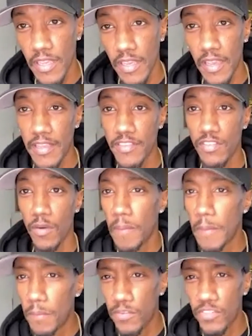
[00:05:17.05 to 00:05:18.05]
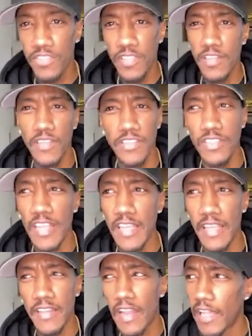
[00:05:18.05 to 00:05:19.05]
And so people just didn't understand
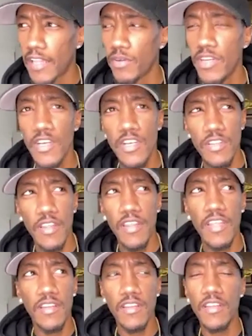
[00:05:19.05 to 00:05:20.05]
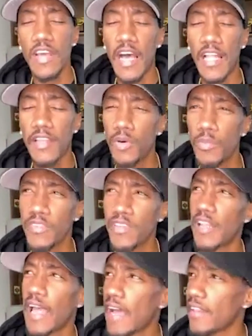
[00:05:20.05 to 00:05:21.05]
it. And then Hollywood was kind
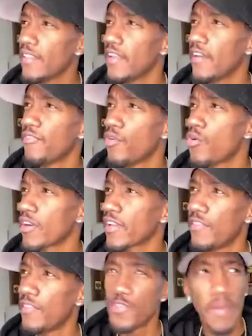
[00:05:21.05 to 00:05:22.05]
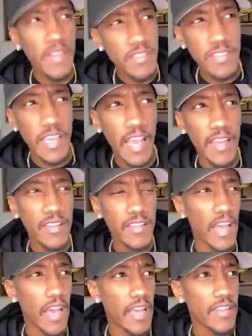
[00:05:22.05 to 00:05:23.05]
of, how did they afford Kevin Spacey? How
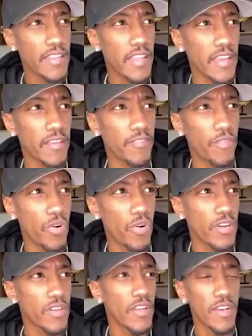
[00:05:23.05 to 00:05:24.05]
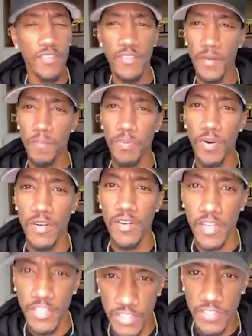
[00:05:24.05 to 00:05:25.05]
did they afford for their
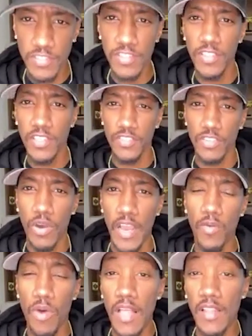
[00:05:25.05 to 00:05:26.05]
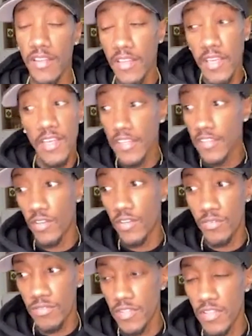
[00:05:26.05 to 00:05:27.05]
productions to look so high quality? And
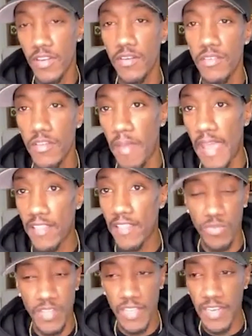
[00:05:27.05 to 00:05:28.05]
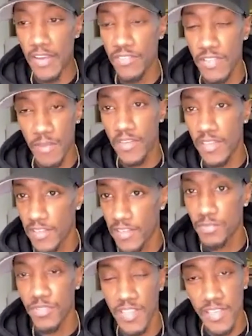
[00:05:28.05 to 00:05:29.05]
so, you know, the math, when they announced how many
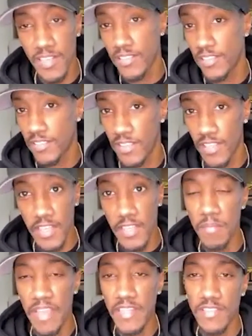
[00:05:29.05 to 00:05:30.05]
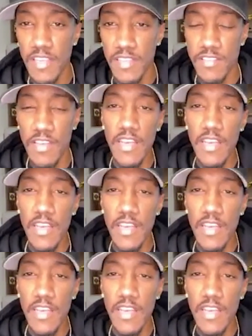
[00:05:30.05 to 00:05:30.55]
customers they had, it made sense.